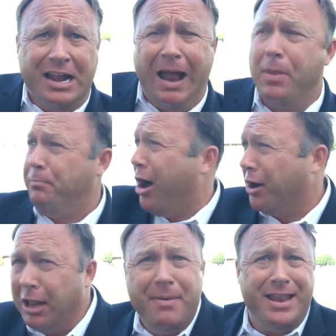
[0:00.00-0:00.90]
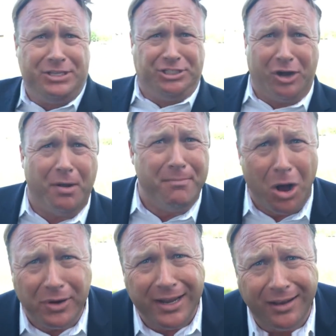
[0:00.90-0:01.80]
and the parliament is
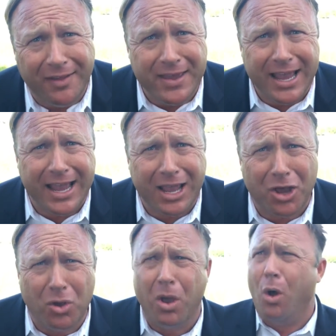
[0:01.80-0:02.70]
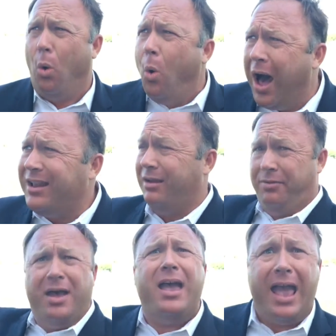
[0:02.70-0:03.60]
ceremonial in the EU? What
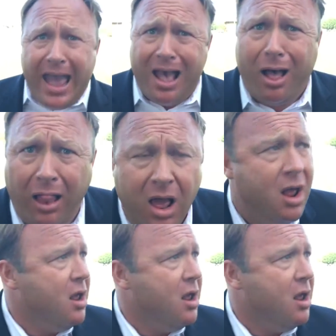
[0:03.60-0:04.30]
the hell?